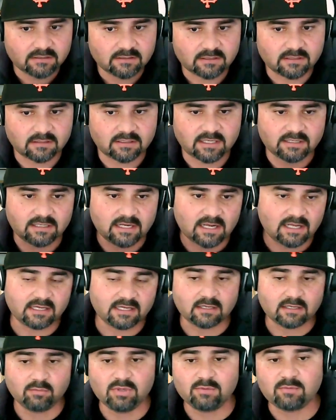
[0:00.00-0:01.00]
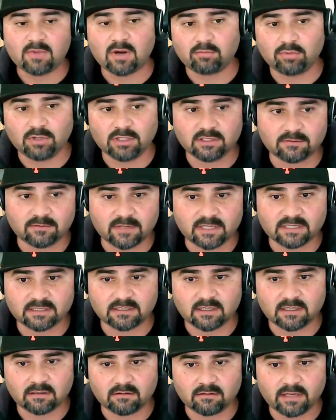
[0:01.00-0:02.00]
They're like, nah, that could be my brother right
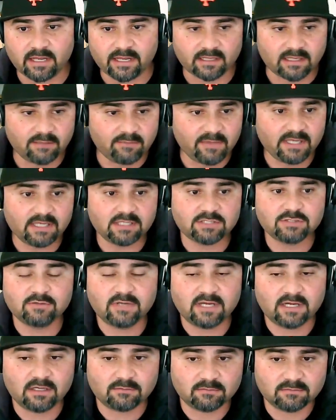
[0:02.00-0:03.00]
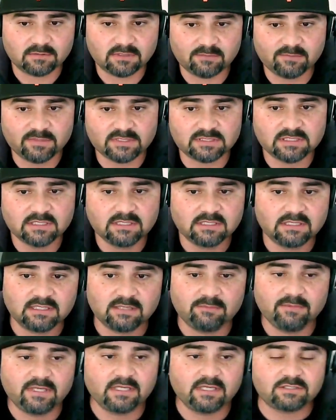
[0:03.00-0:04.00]
there. Hey, let me get you help. Let me
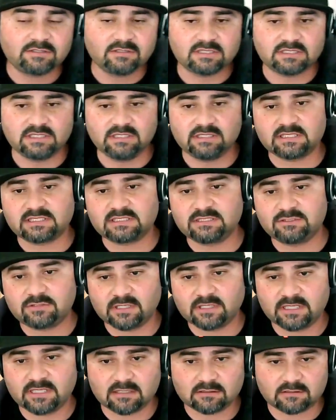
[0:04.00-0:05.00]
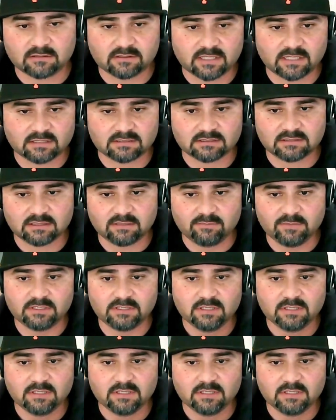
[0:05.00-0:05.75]
get you to see this drug and alcohol counselor.